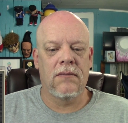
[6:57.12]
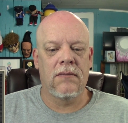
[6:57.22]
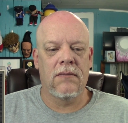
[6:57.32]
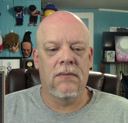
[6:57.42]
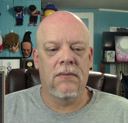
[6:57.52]

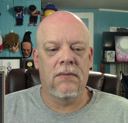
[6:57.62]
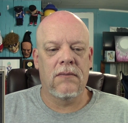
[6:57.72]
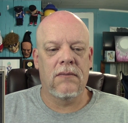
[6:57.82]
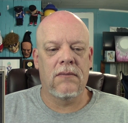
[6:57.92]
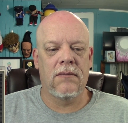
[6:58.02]

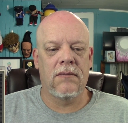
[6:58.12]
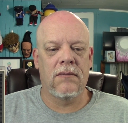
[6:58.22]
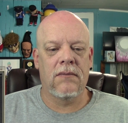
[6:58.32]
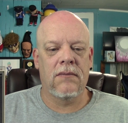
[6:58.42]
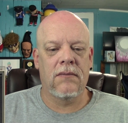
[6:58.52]

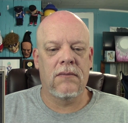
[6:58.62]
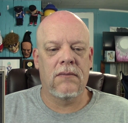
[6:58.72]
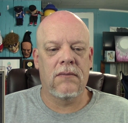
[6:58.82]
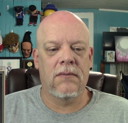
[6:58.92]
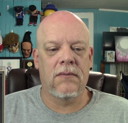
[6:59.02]

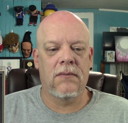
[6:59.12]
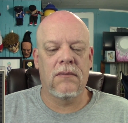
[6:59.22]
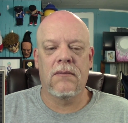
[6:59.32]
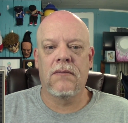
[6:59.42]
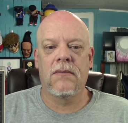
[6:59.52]

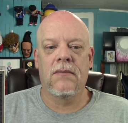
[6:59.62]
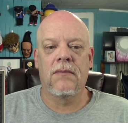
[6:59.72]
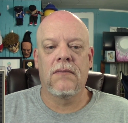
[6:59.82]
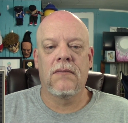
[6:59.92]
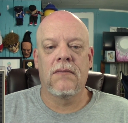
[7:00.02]

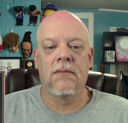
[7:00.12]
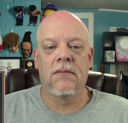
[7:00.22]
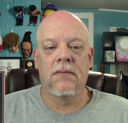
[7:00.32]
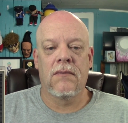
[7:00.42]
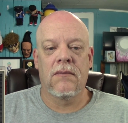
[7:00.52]

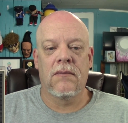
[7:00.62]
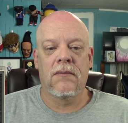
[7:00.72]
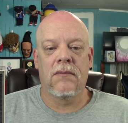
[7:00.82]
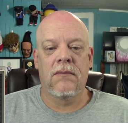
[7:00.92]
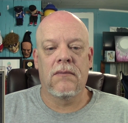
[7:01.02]

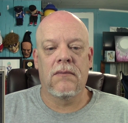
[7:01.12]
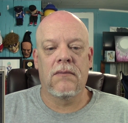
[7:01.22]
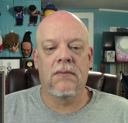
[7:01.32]
Nobody speaks.